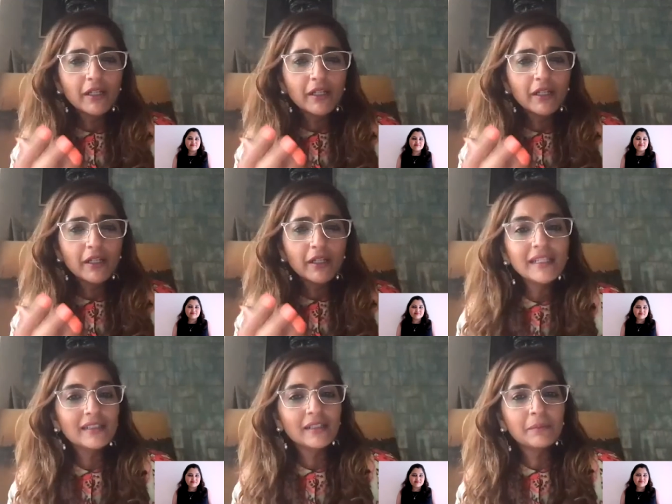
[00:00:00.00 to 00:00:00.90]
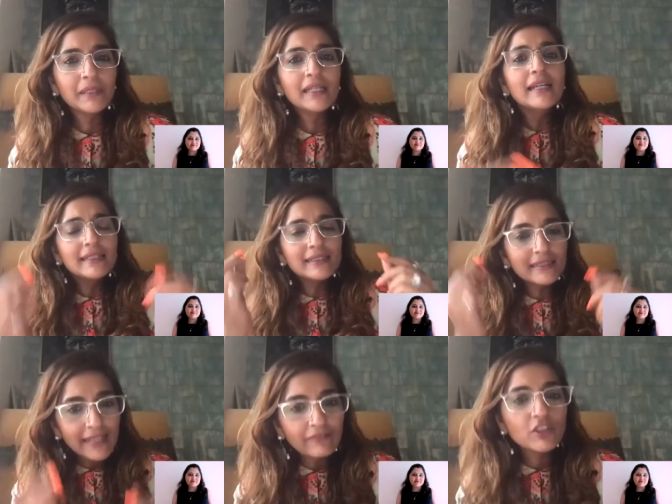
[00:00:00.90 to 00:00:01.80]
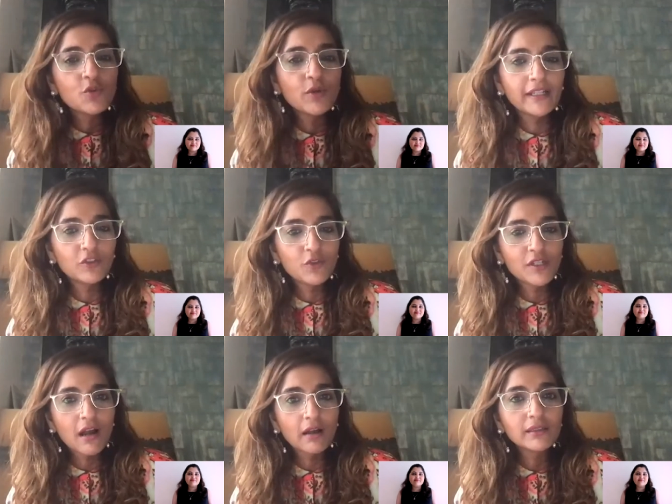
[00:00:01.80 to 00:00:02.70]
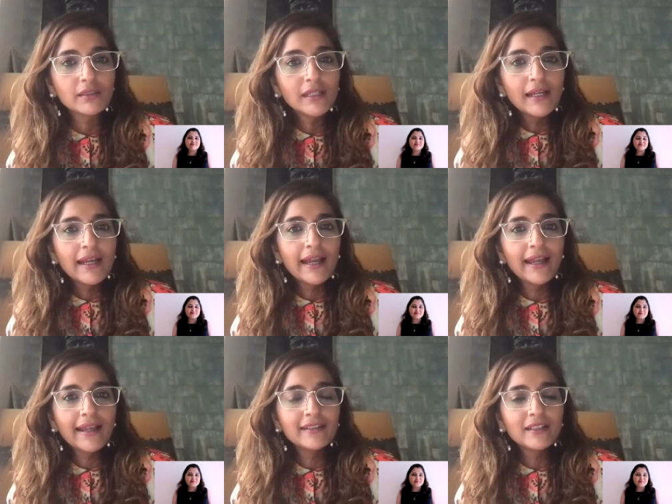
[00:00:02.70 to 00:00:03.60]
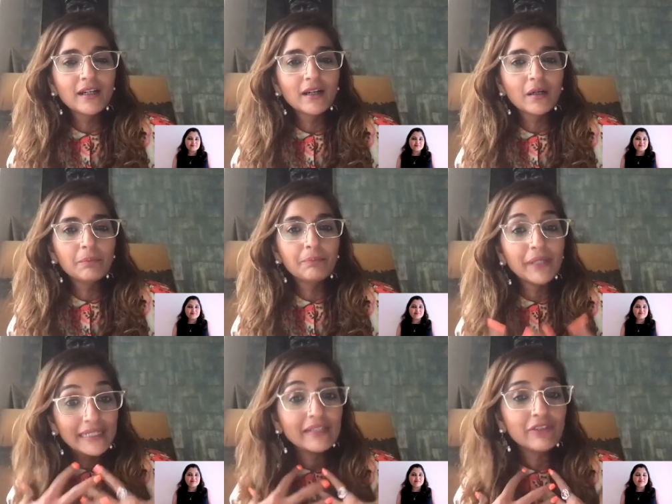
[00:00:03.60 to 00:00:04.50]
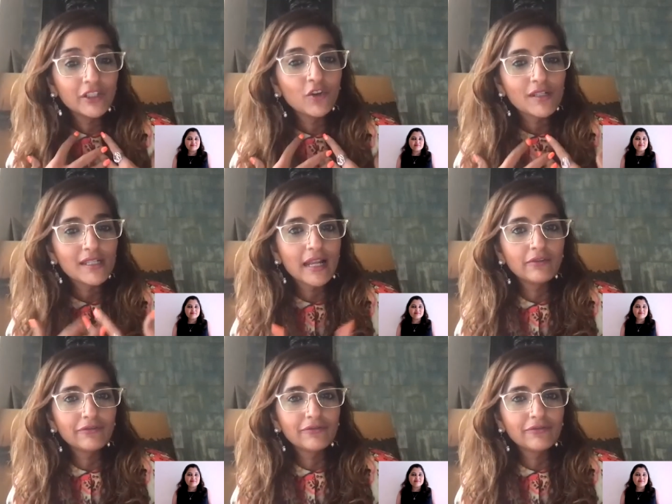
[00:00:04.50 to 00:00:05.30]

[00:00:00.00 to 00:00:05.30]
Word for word: a hobby it can be it's never too late to start and uh, believe in yourself